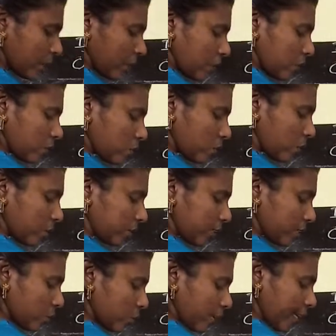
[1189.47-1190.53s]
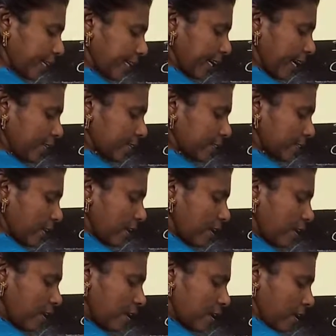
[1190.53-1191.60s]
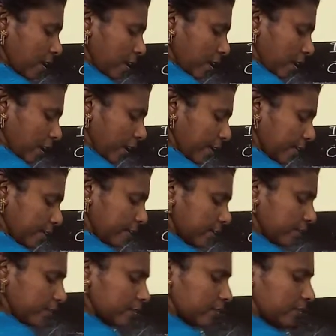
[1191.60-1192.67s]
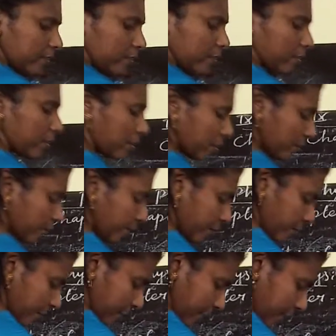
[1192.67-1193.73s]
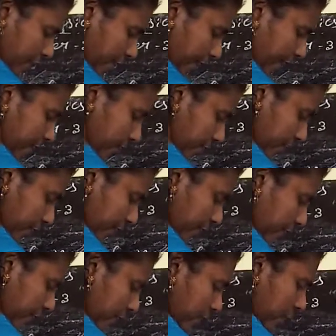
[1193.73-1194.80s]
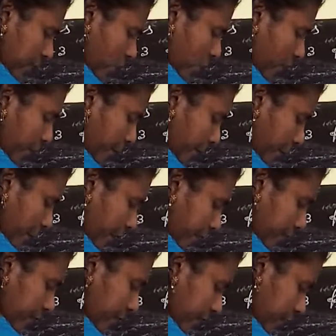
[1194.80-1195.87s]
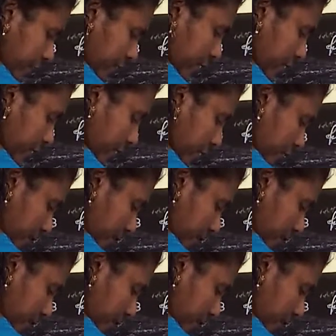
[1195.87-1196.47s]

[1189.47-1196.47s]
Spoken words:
So, just you can cancel and we can write here 1.36.